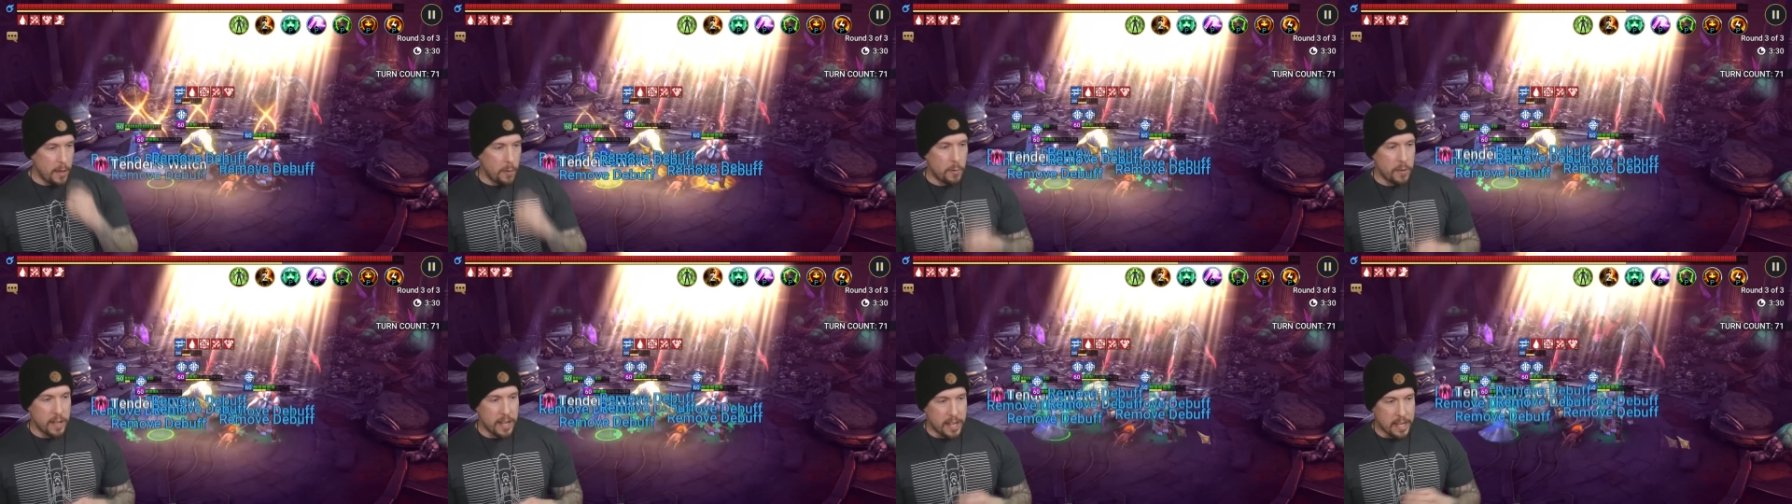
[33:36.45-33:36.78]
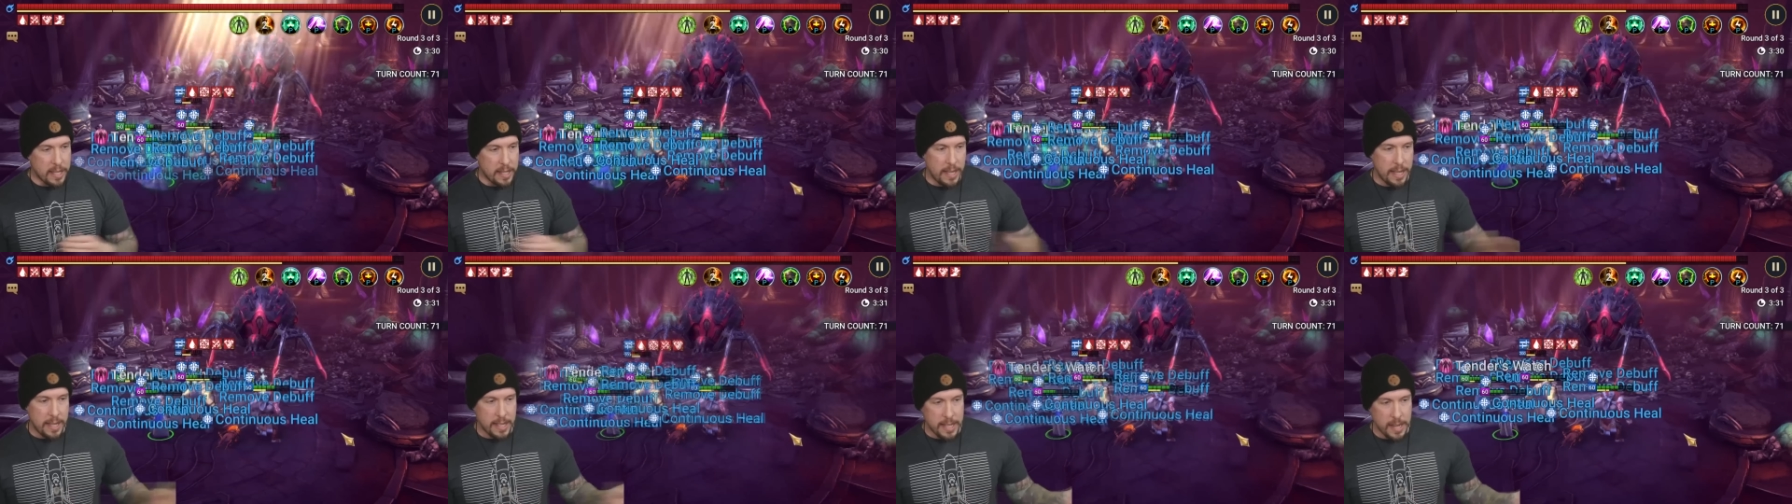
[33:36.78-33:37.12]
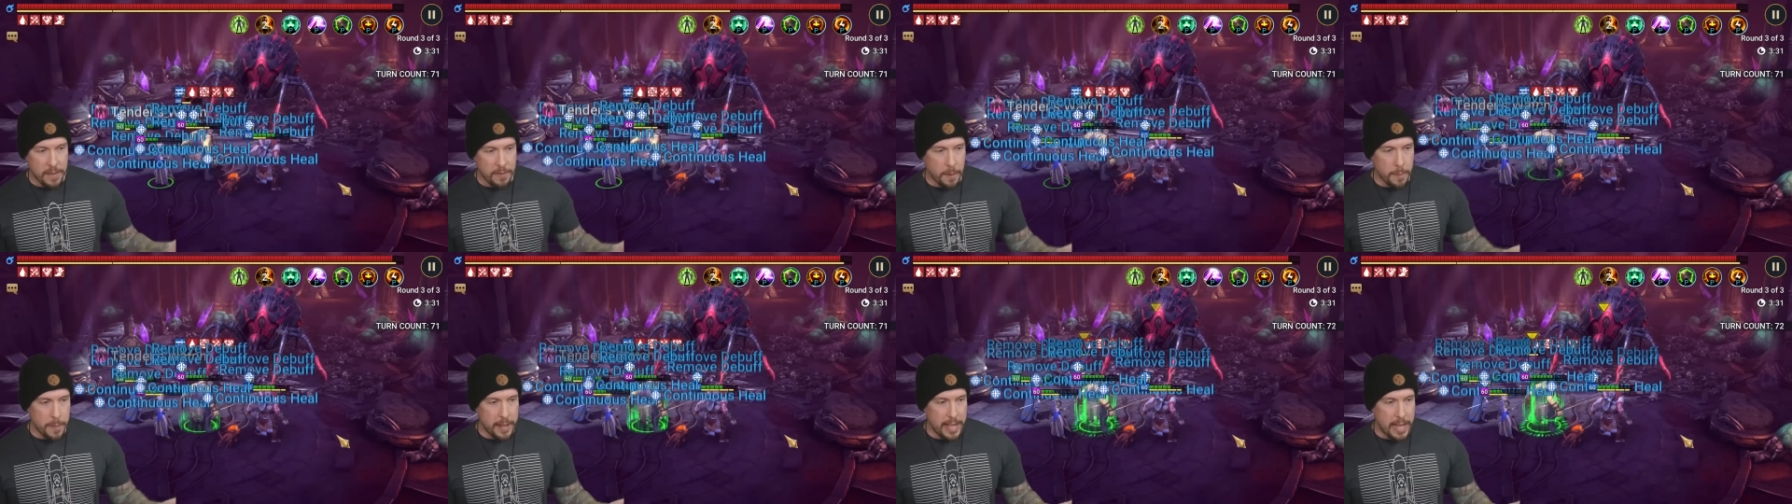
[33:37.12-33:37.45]
We're going to cleanse
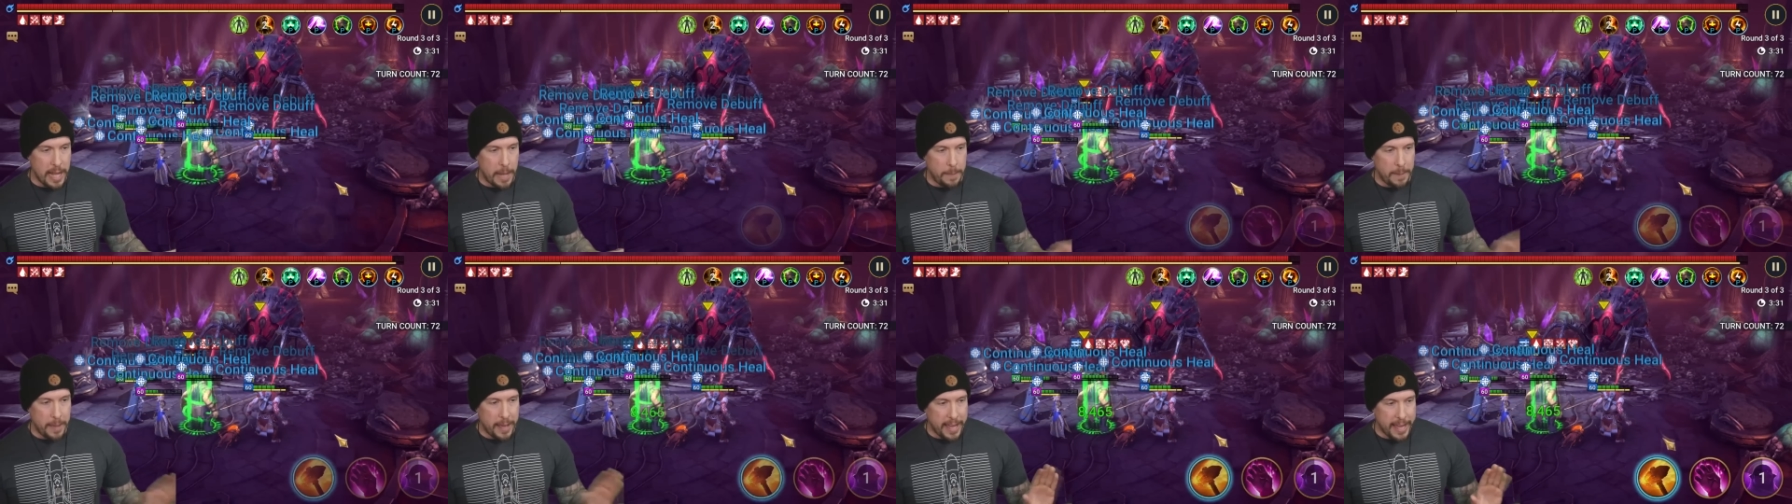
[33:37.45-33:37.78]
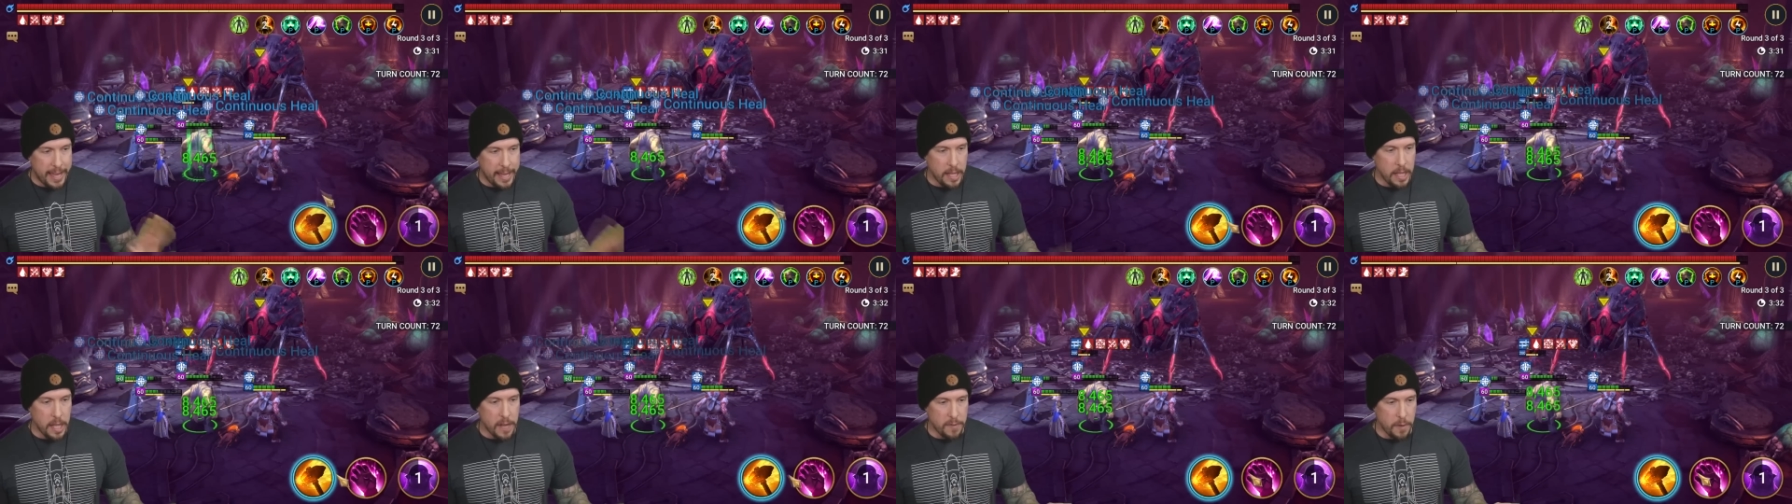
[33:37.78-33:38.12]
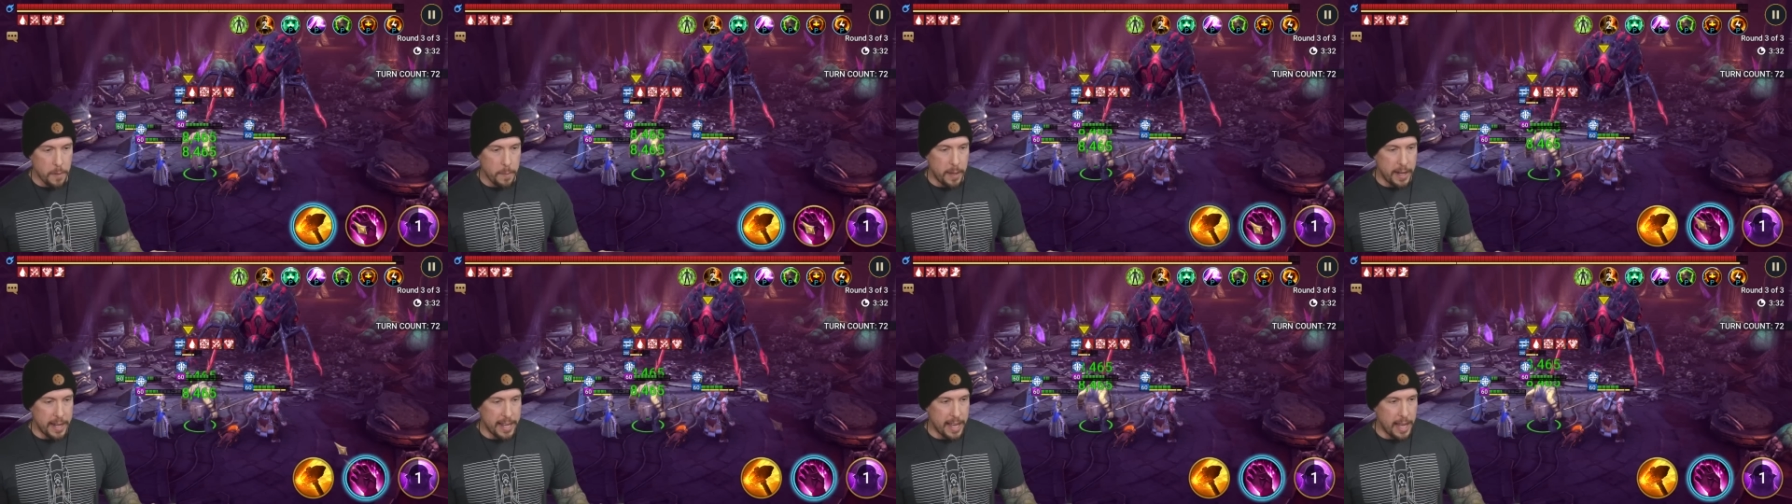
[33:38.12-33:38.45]
everybody up, heal
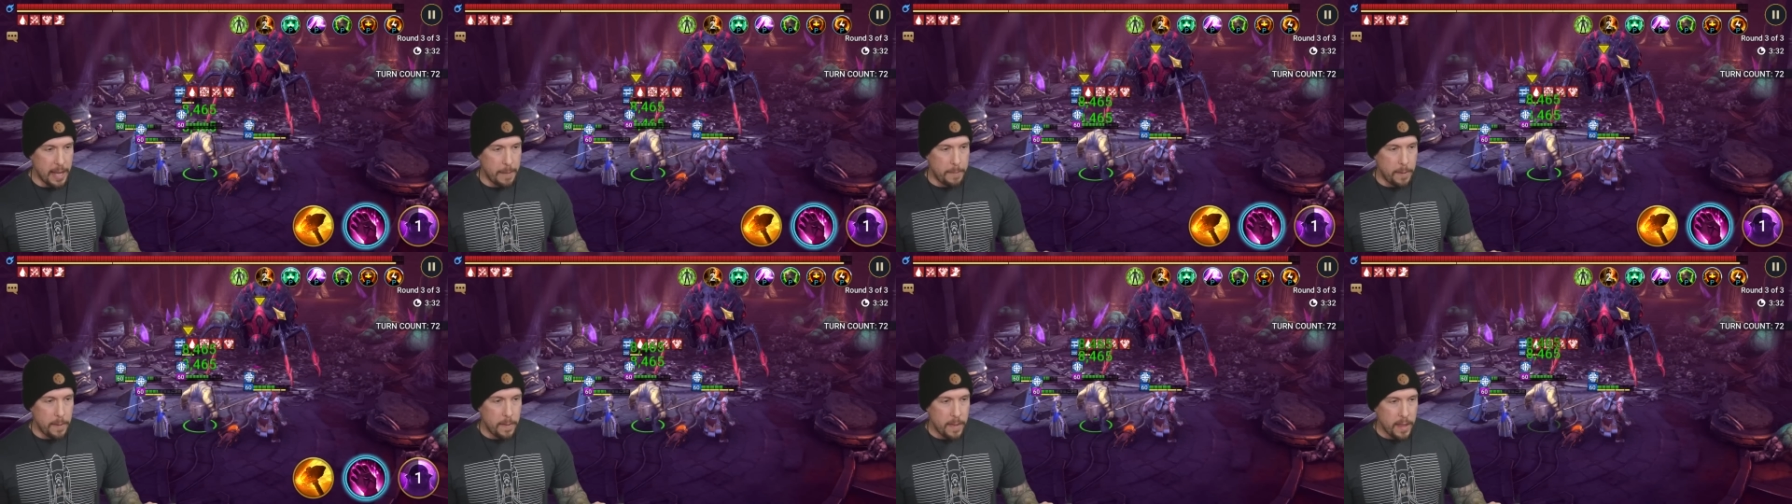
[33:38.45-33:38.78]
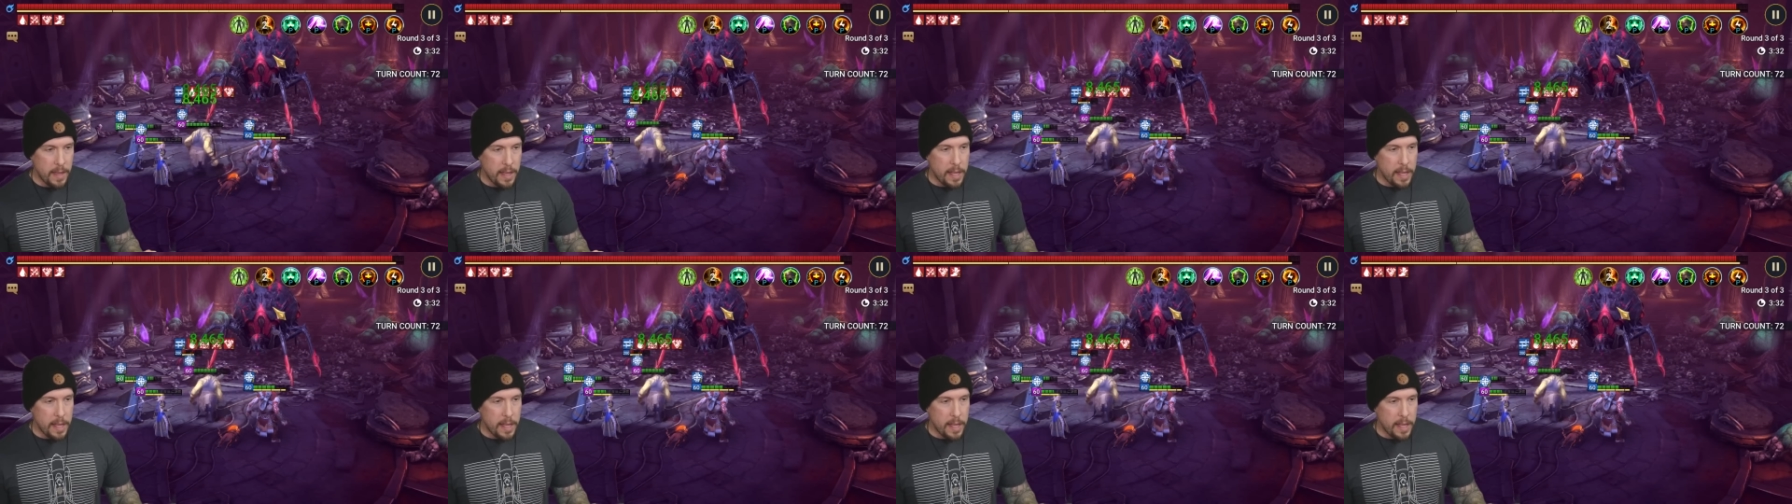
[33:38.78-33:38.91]
everybody up.